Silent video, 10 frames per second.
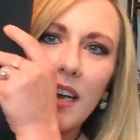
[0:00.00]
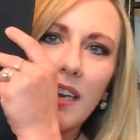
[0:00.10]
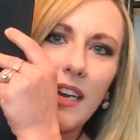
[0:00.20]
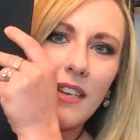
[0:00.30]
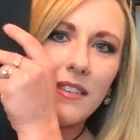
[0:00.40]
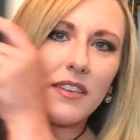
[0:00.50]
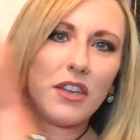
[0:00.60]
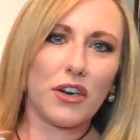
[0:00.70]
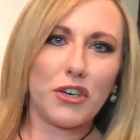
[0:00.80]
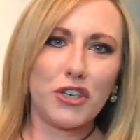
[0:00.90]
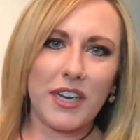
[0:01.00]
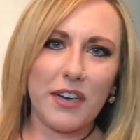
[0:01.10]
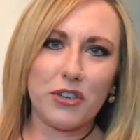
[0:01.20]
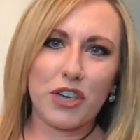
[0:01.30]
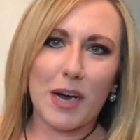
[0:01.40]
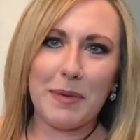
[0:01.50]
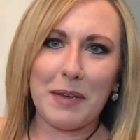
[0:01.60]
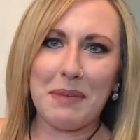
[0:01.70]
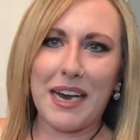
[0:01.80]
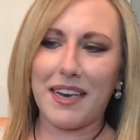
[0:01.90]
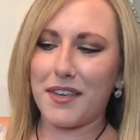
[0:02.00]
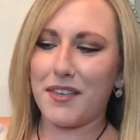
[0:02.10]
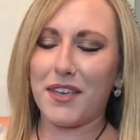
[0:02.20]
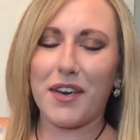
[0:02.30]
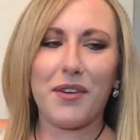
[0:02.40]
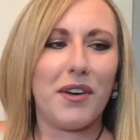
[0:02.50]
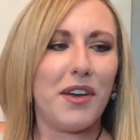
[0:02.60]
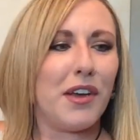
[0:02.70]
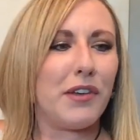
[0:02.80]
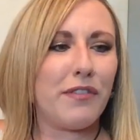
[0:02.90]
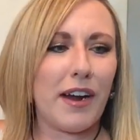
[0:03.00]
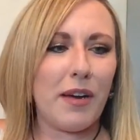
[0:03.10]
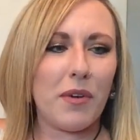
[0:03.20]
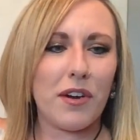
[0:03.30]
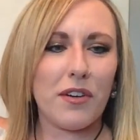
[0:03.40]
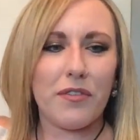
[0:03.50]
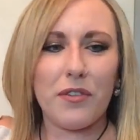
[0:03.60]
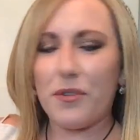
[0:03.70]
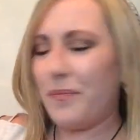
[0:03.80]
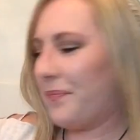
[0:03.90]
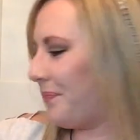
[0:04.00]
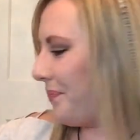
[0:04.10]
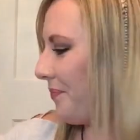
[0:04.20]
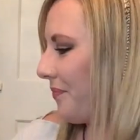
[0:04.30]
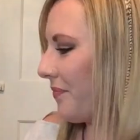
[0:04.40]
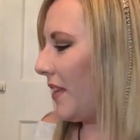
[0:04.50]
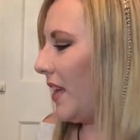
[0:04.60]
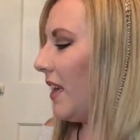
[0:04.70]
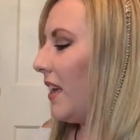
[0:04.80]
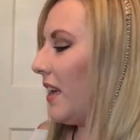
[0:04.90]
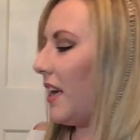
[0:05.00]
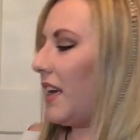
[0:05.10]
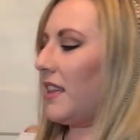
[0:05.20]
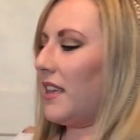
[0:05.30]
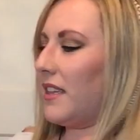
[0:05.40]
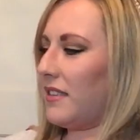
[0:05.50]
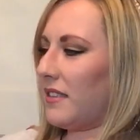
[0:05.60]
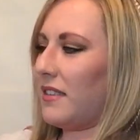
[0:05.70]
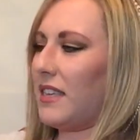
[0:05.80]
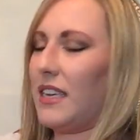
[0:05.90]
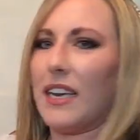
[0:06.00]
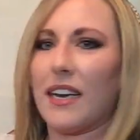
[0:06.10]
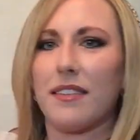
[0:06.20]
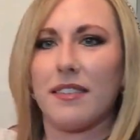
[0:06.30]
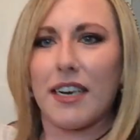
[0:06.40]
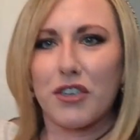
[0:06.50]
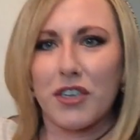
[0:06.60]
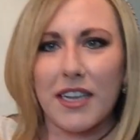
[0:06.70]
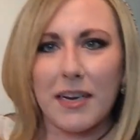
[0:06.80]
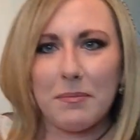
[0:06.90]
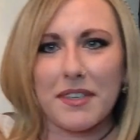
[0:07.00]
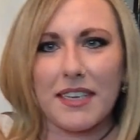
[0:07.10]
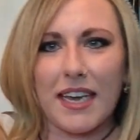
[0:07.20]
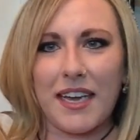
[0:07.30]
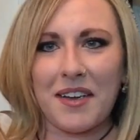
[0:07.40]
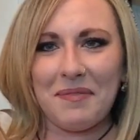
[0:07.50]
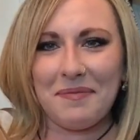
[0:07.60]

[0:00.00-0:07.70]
a nice large Chanel shopping bag. So very wonderful. And then this is the next section that I'm seeing.